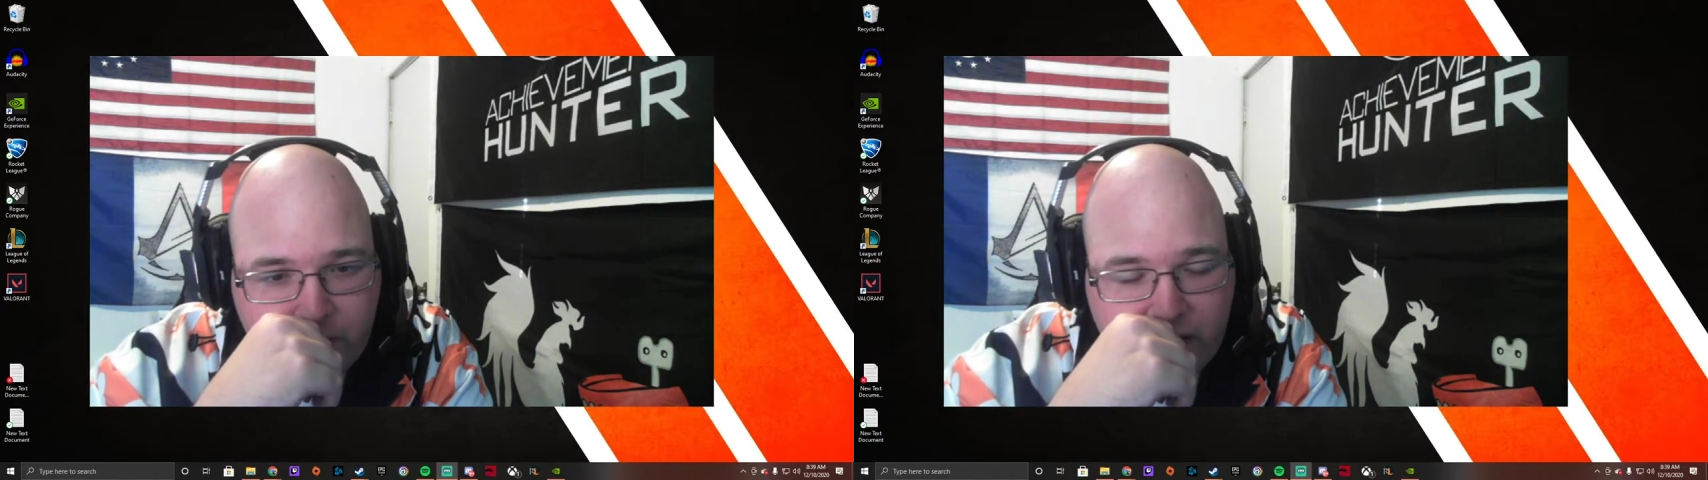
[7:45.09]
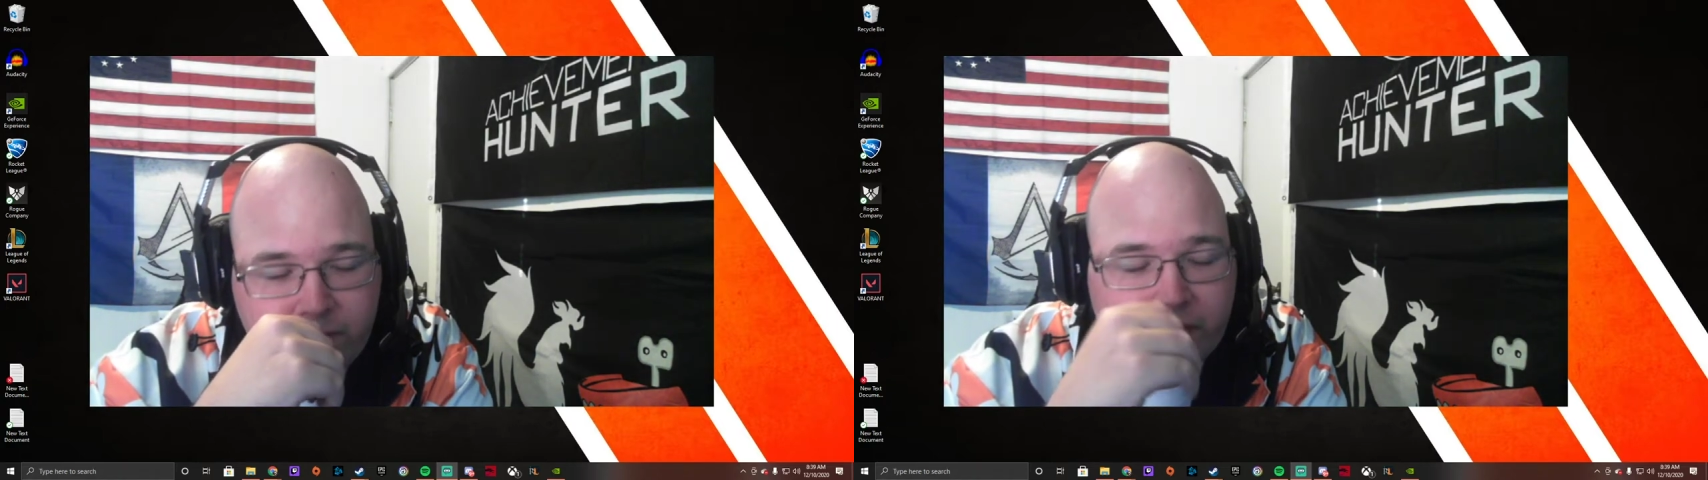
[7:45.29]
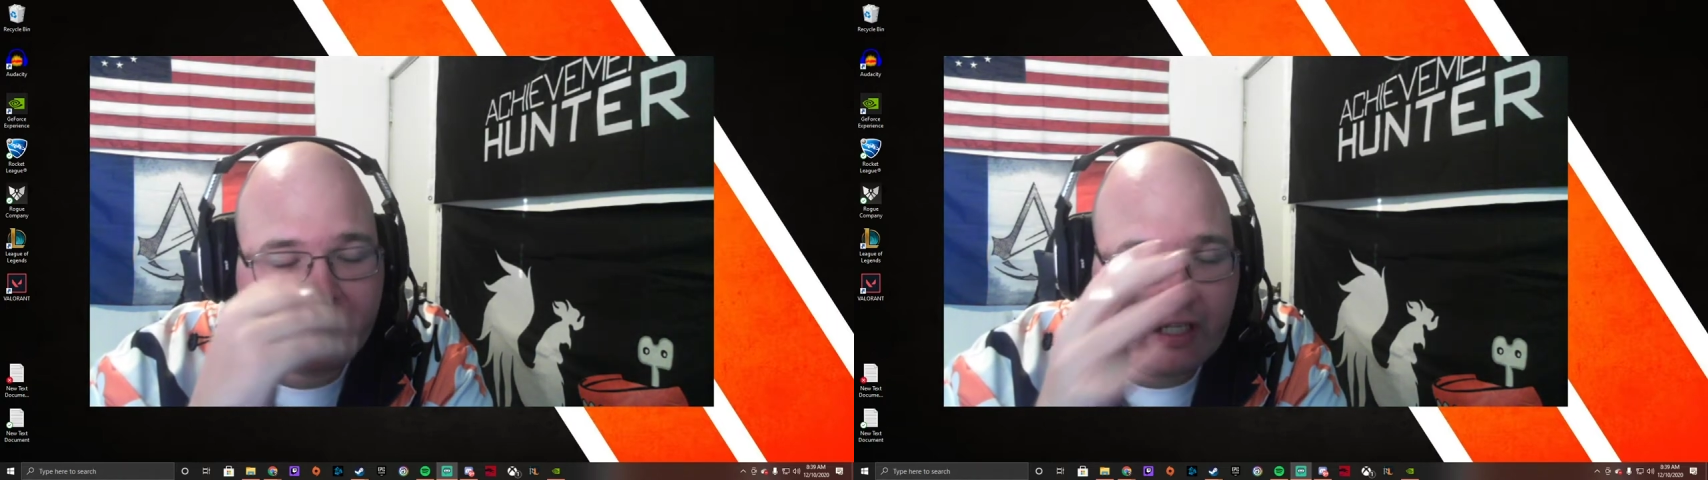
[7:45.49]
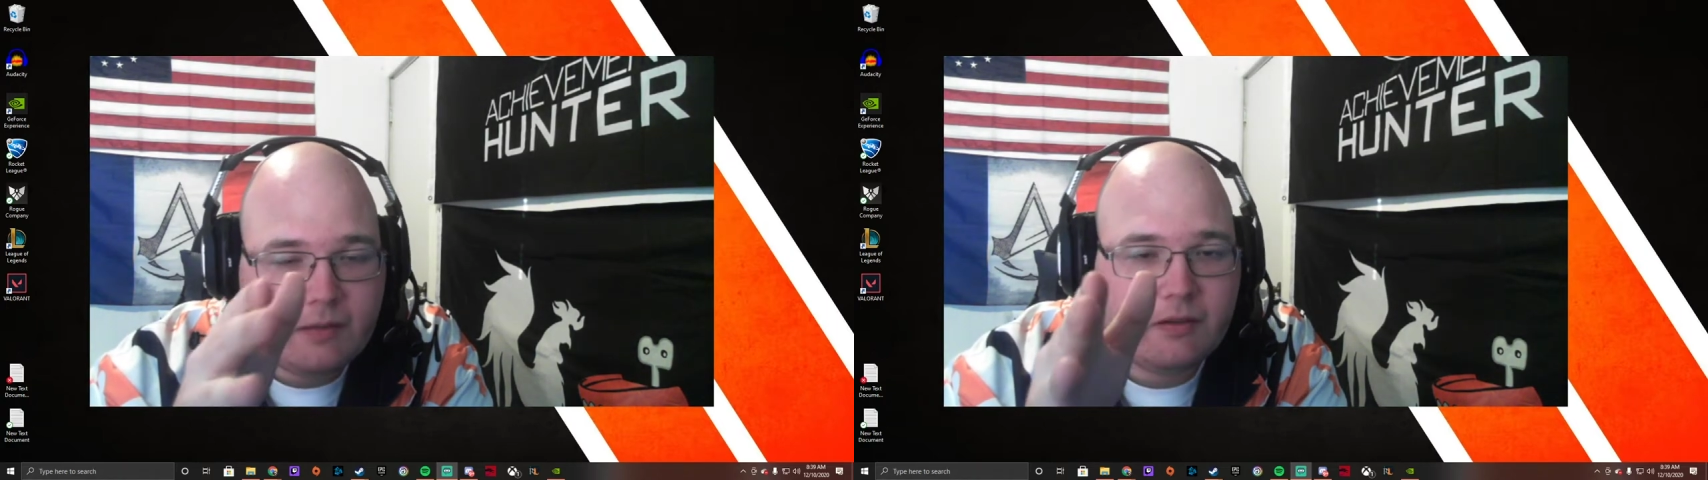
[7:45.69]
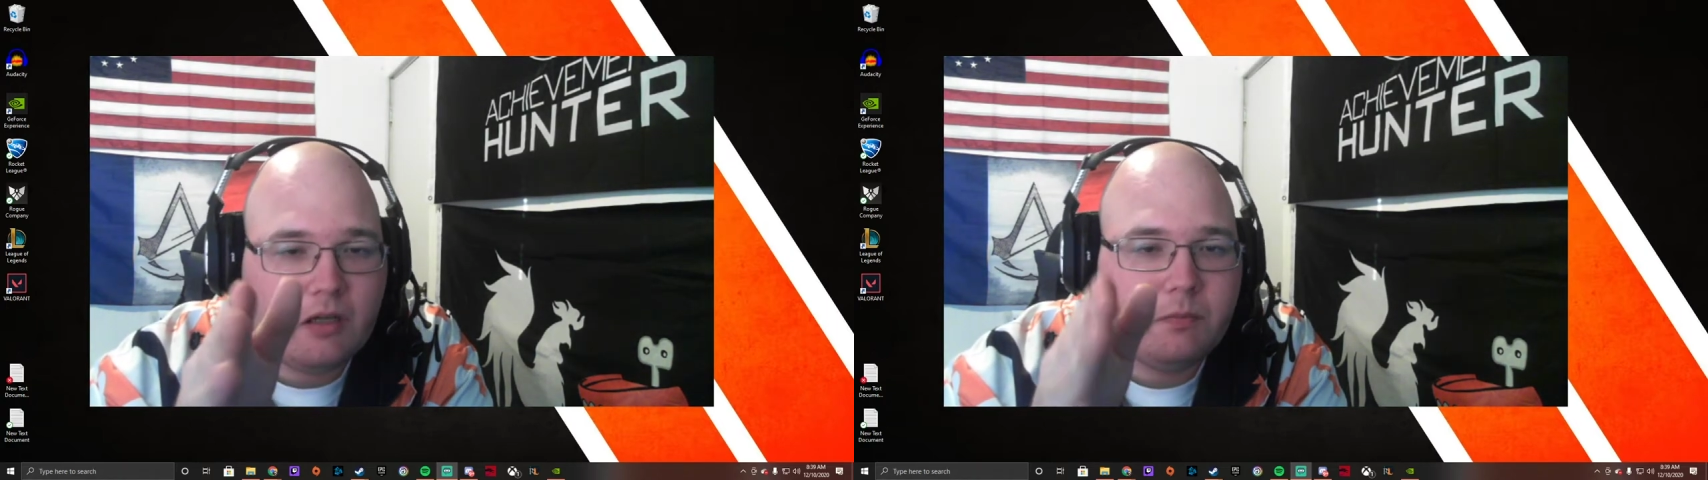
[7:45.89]
If a game
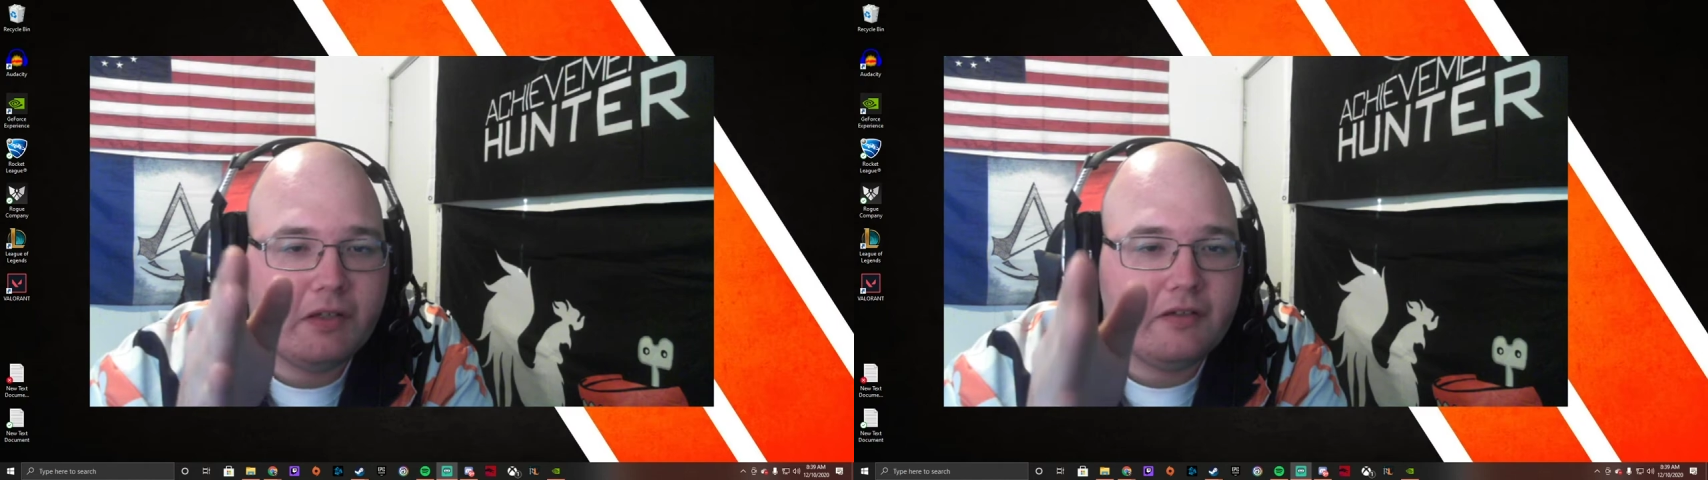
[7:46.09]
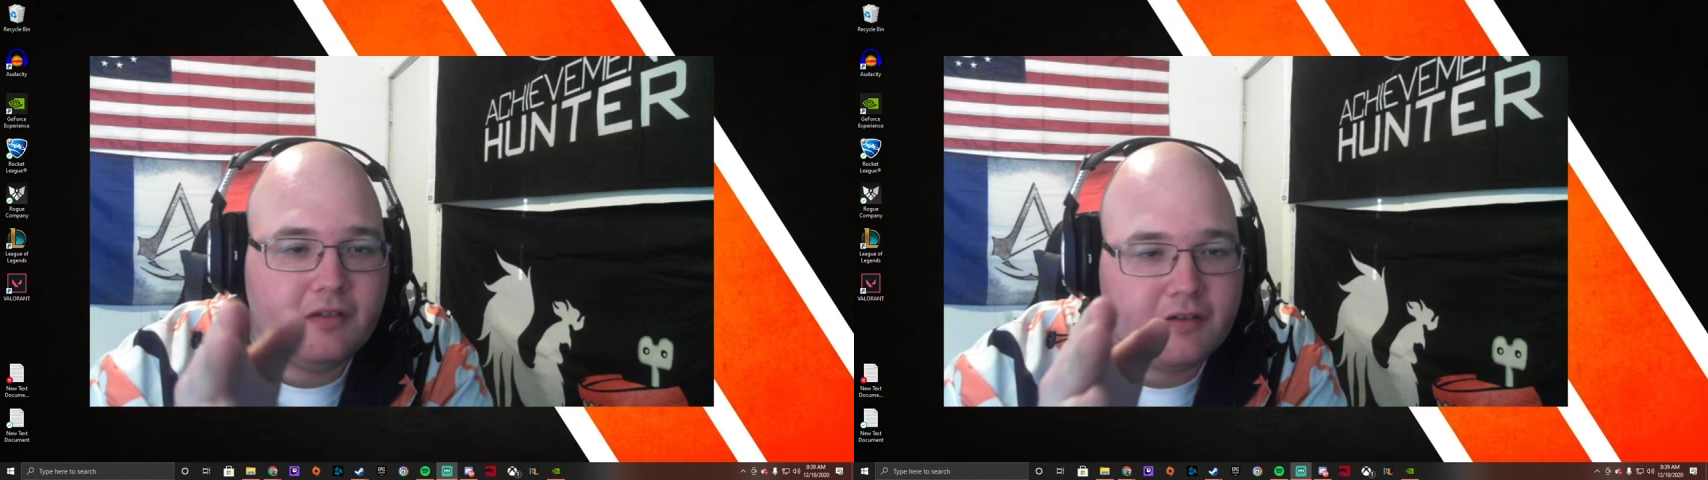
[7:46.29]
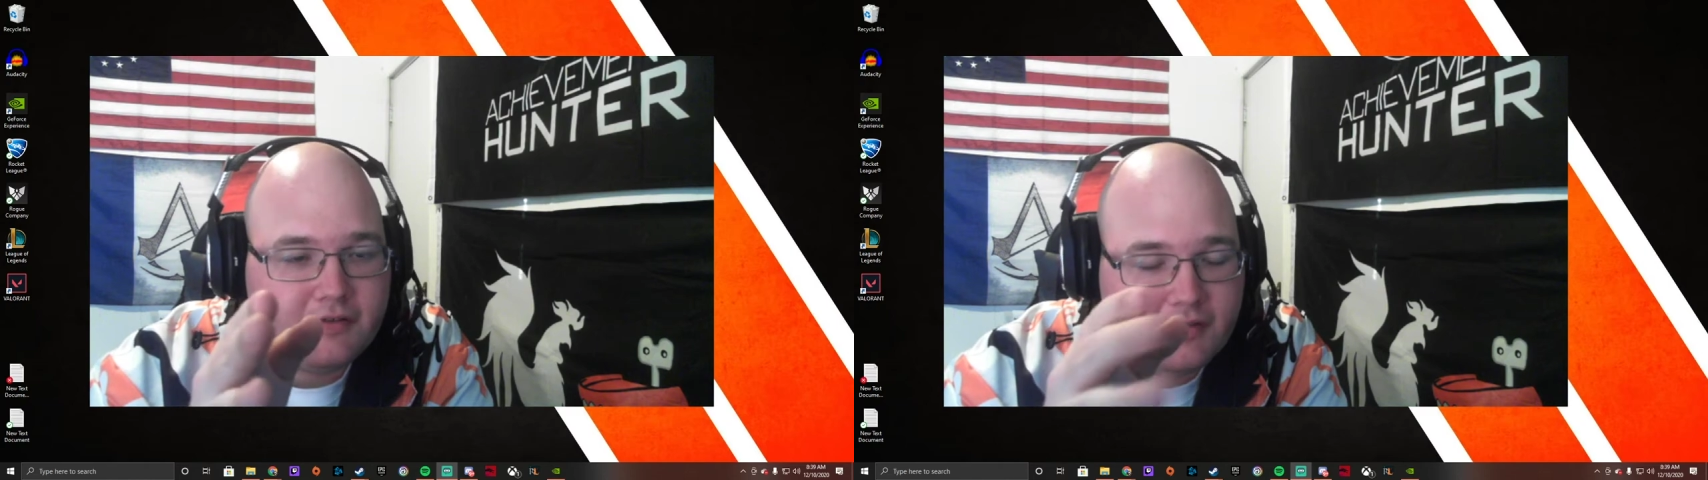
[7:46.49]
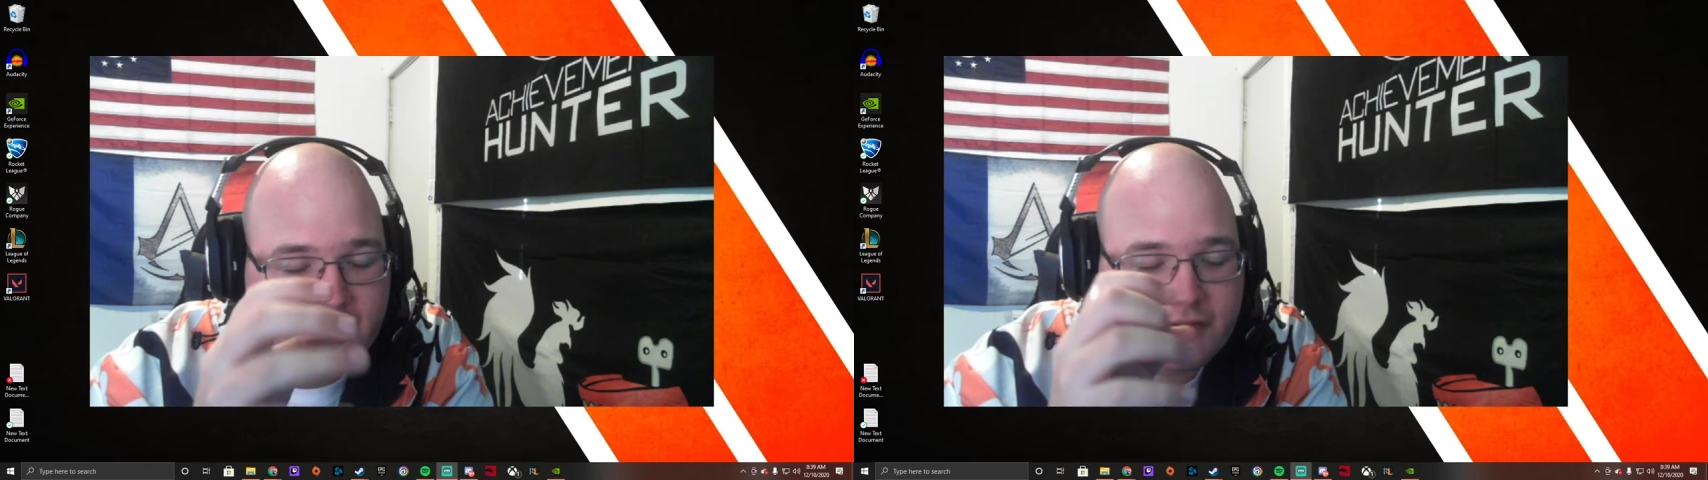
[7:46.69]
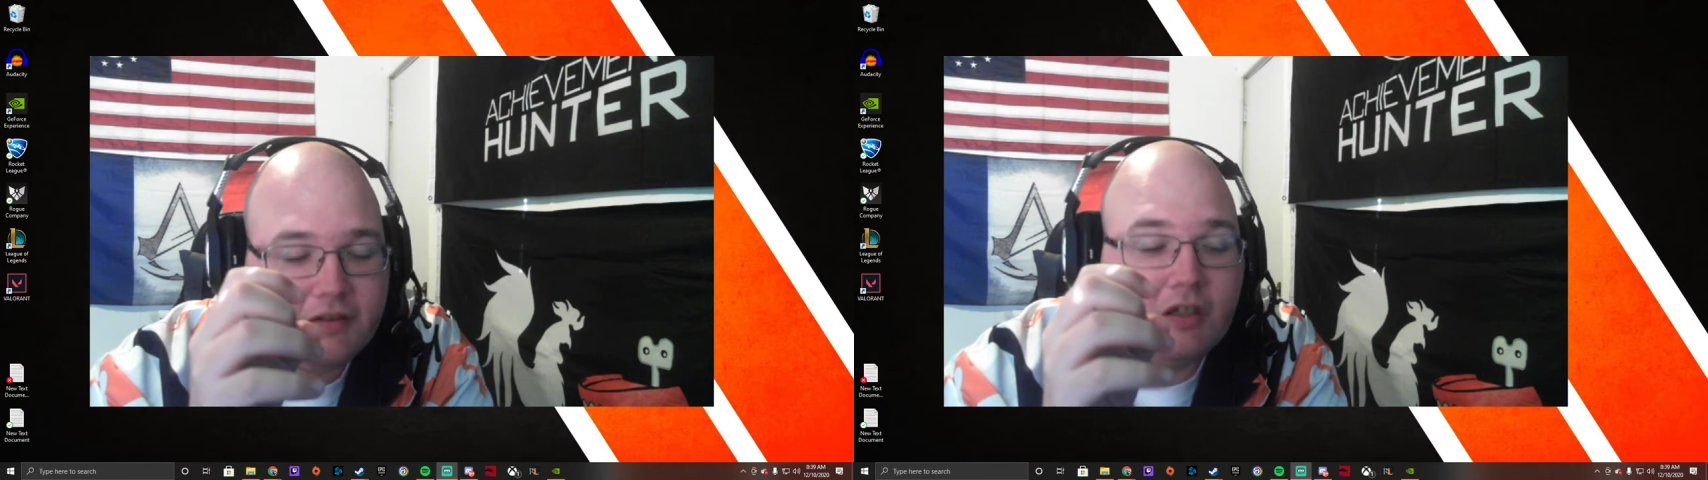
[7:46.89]
company does
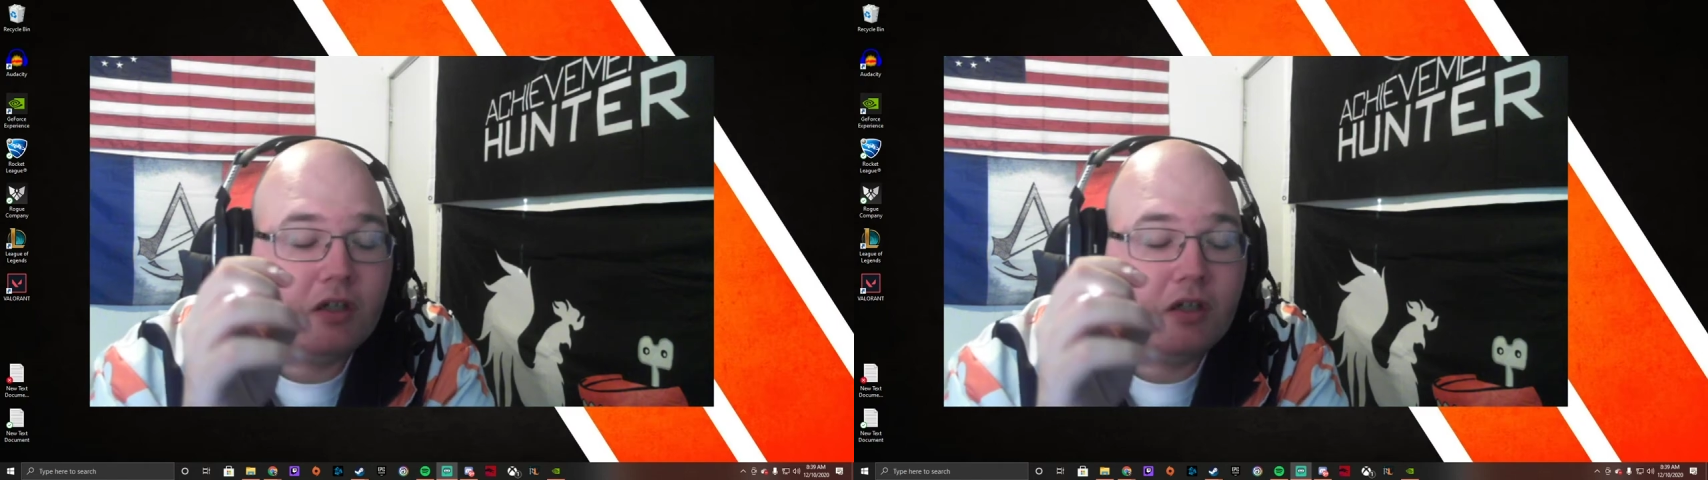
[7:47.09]
this,